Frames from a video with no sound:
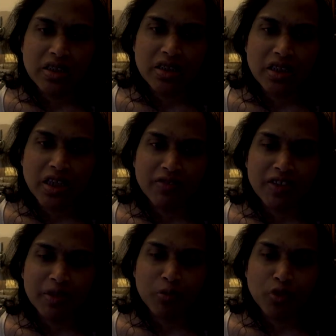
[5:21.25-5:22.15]
Yeah, I
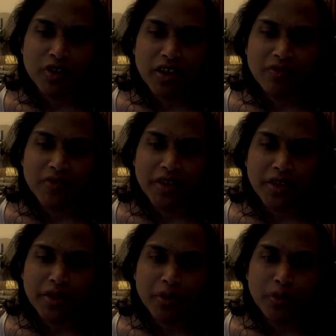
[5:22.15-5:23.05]
will import that
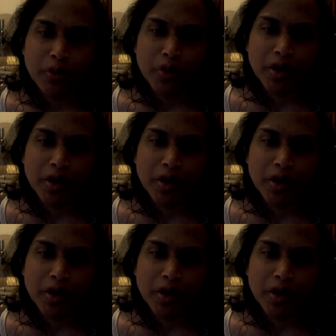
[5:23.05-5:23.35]
video.